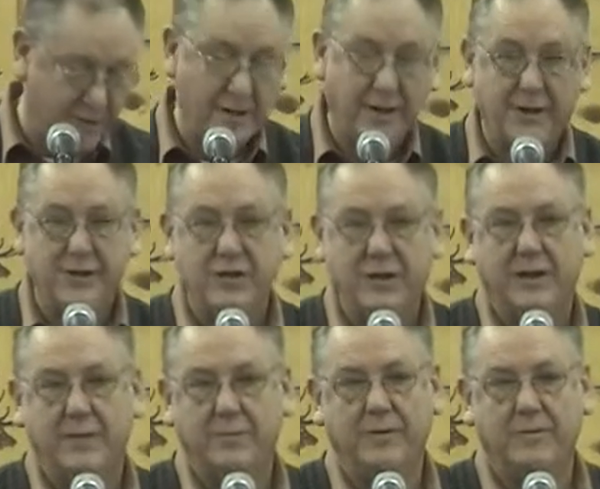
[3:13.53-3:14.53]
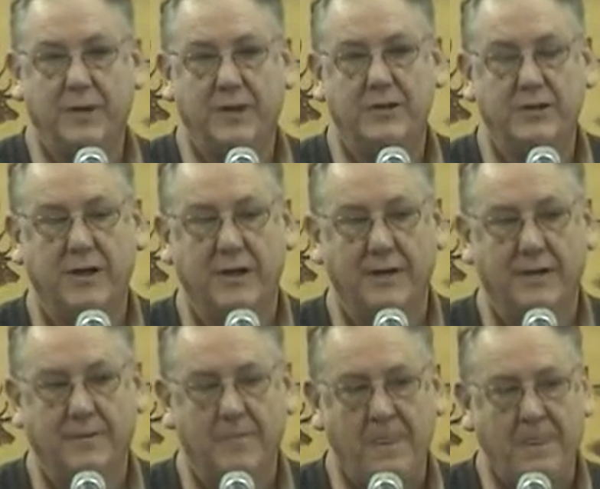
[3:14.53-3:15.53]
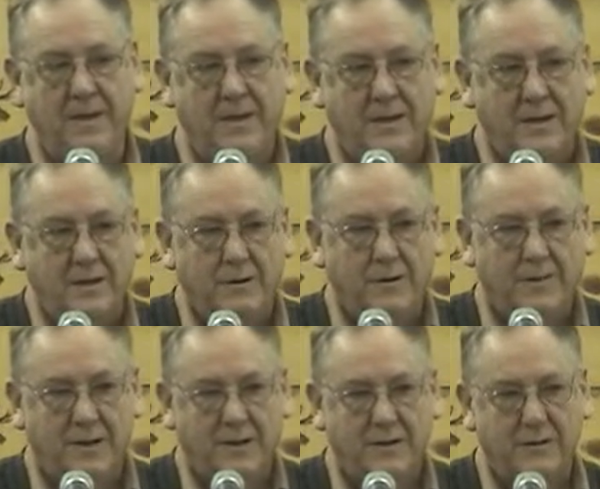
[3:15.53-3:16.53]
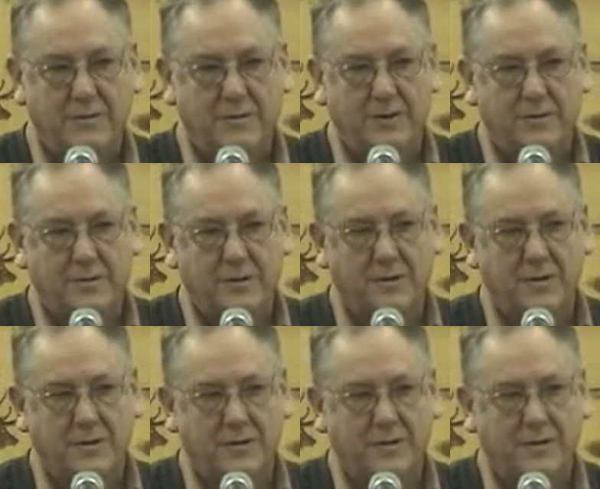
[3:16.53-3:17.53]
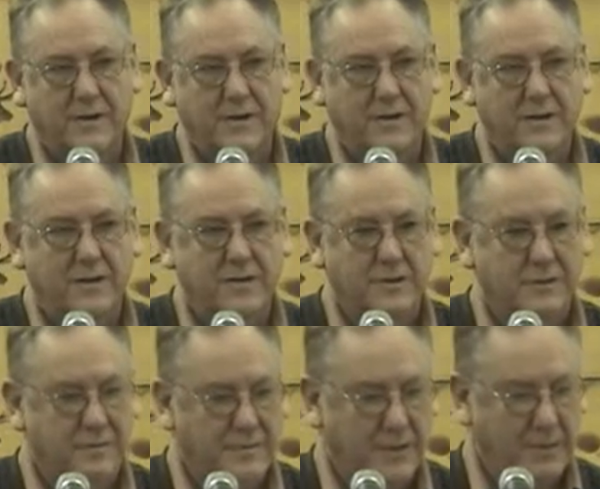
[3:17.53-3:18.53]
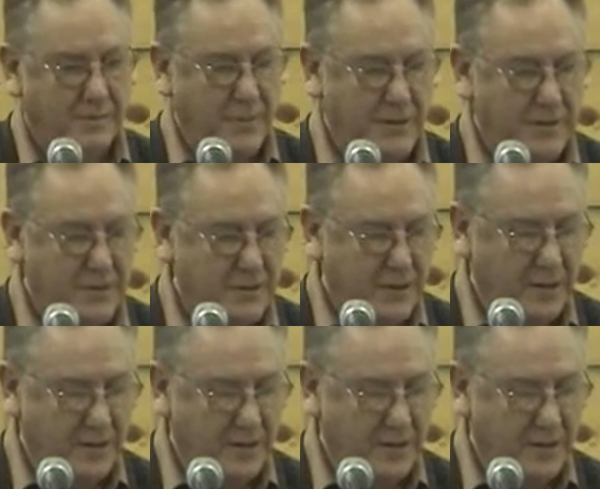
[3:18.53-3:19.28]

not ashamed of my chain. We've had the dubious privilege over the years of ministering